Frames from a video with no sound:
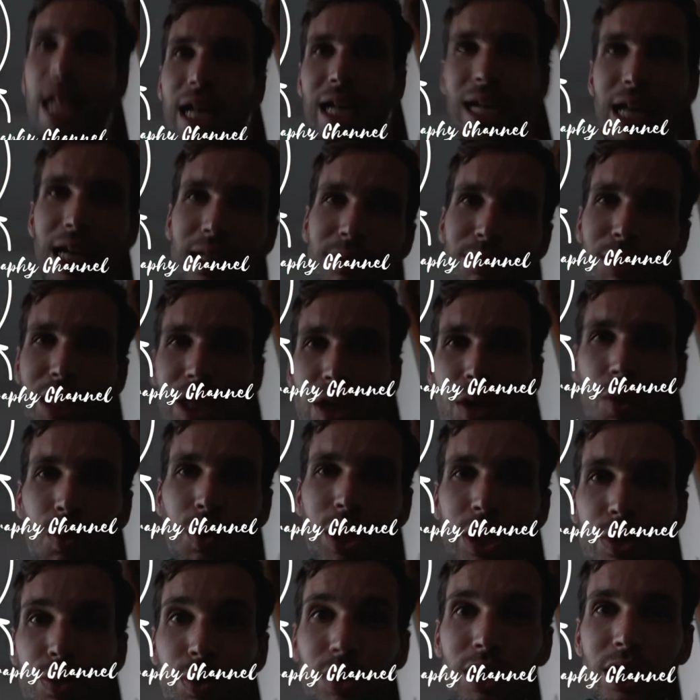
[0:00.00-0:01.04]
let me know
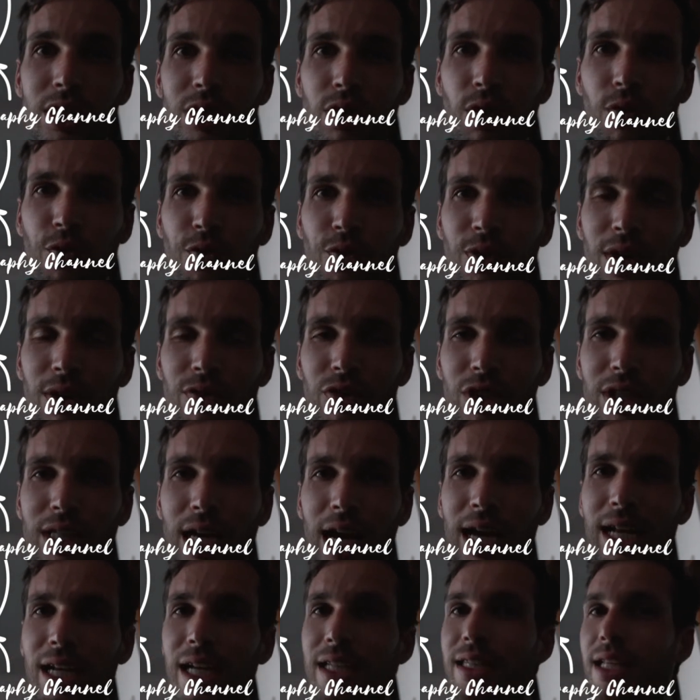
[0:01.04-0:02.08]
which one is your favorite
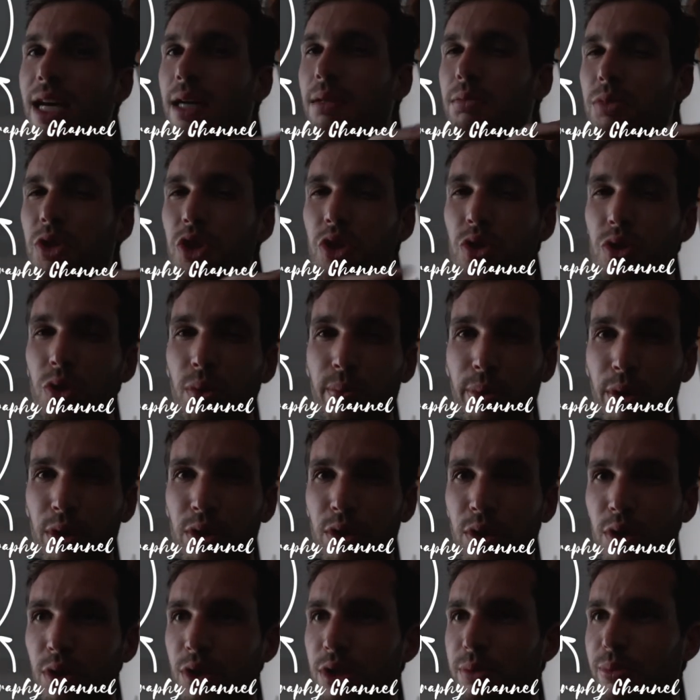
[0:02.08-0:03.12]
island. I'm super
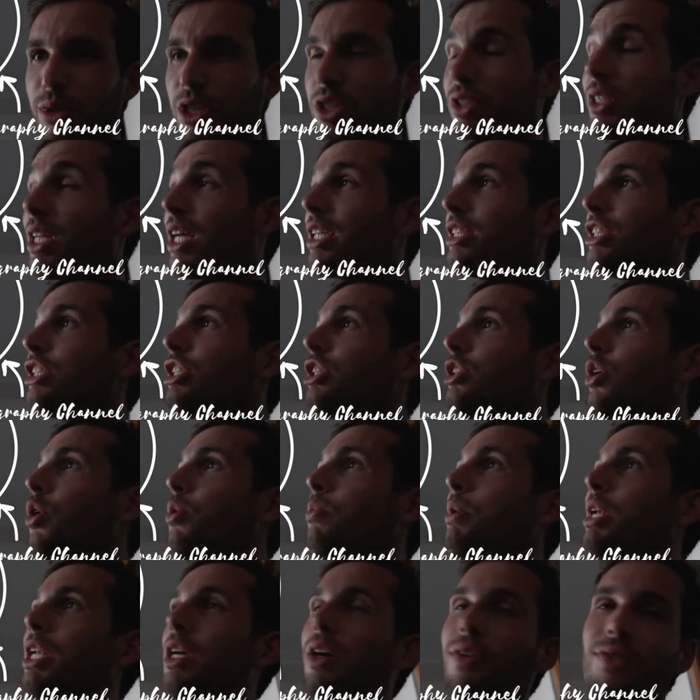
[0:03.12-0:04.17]
curious because there's so
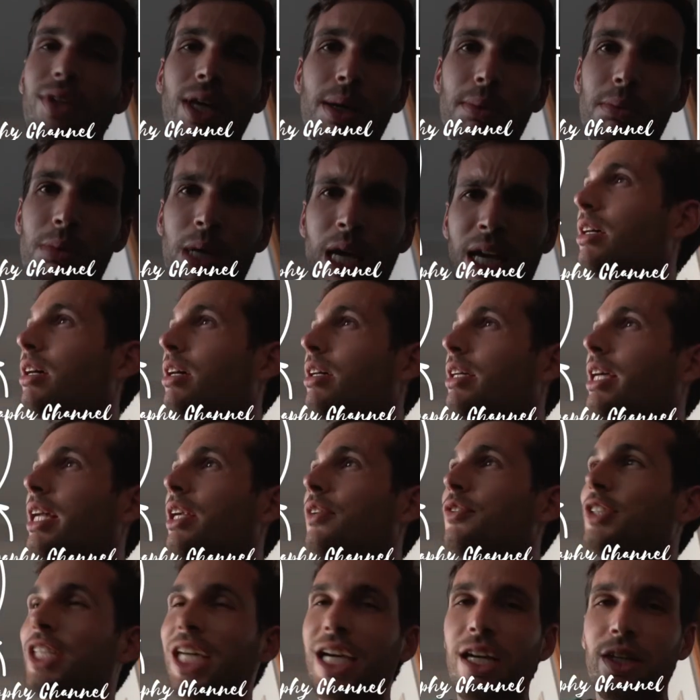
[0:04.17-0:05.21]
many of them. Uh, kind
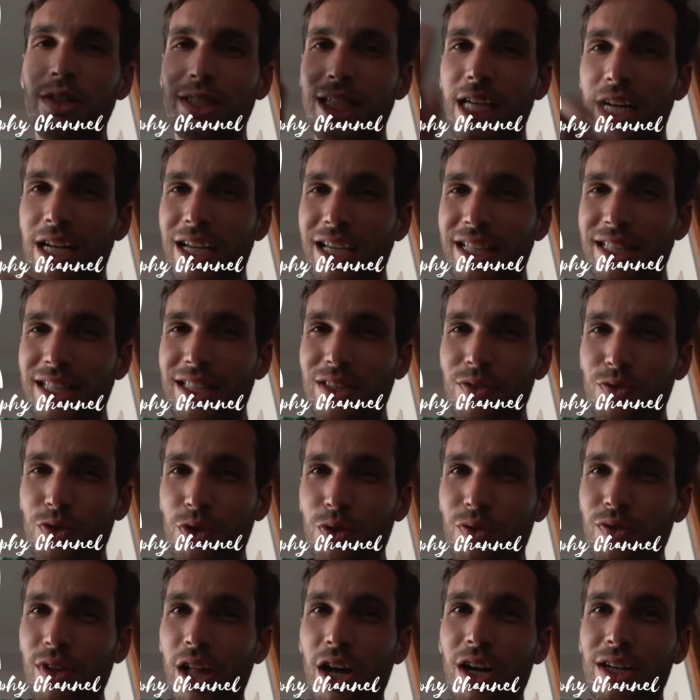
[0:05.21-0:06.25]
of tired, gotta edit a few
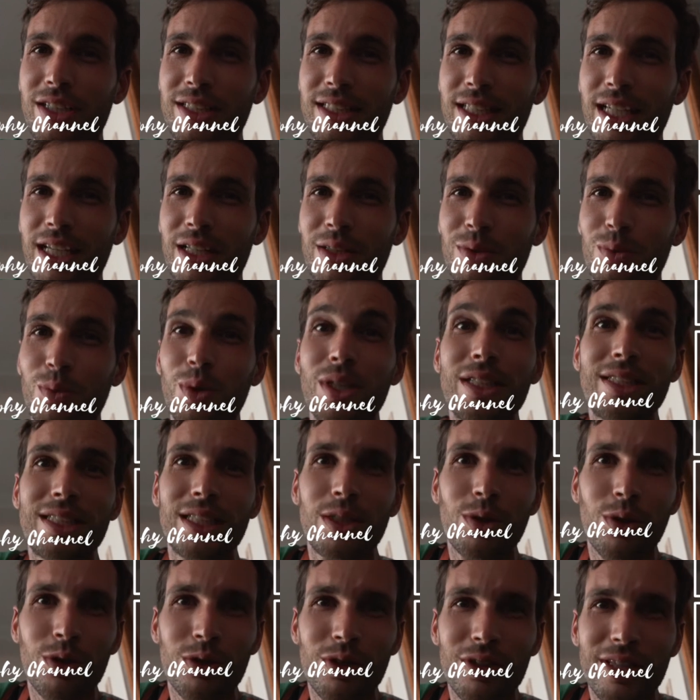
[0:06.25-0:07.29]
vlogs, and we'll see
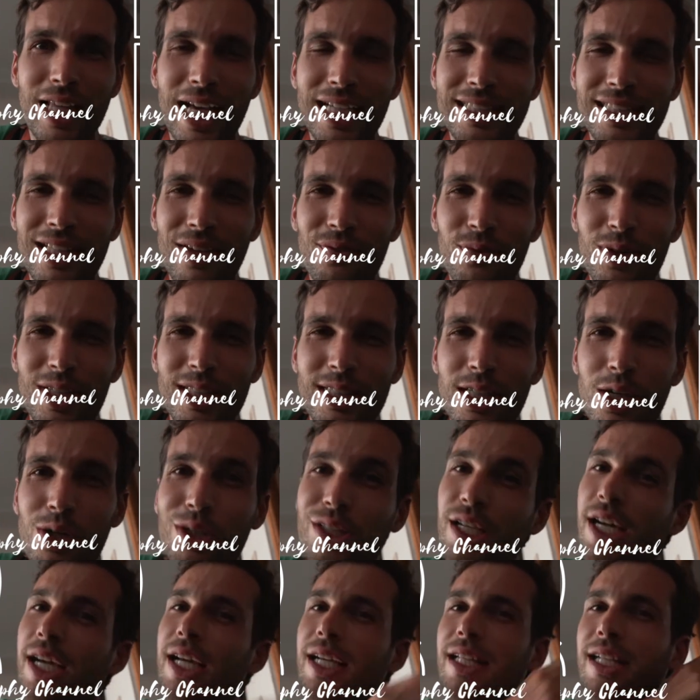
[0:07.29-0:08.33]
you in the next
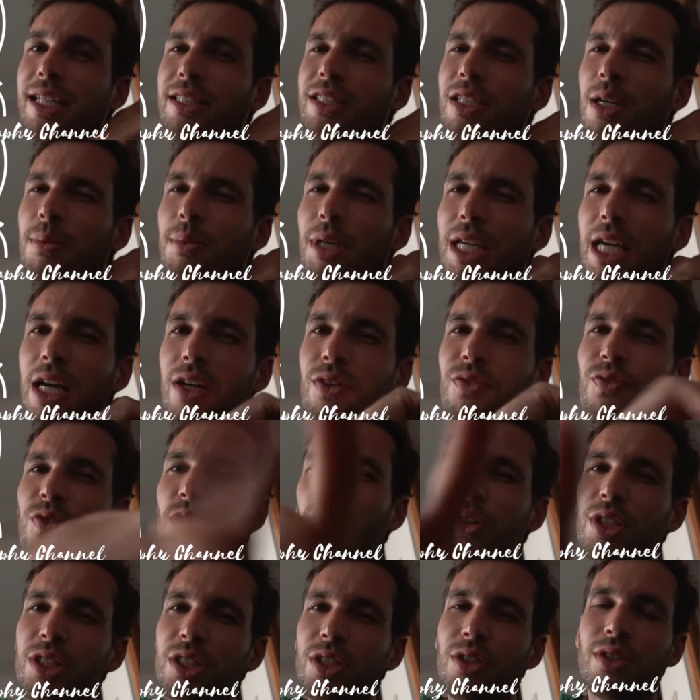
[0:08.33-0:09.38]
episode that's coming out
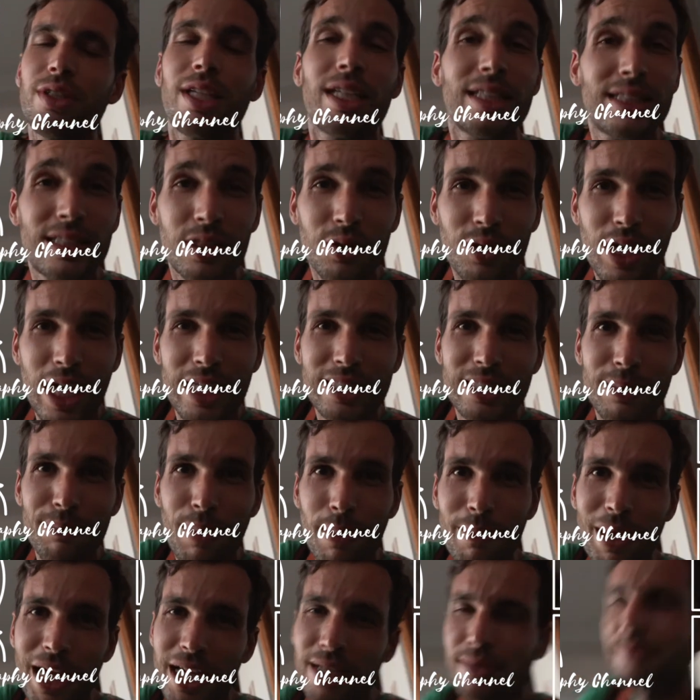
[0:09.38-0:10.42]
very soon. See you guys, bye bye!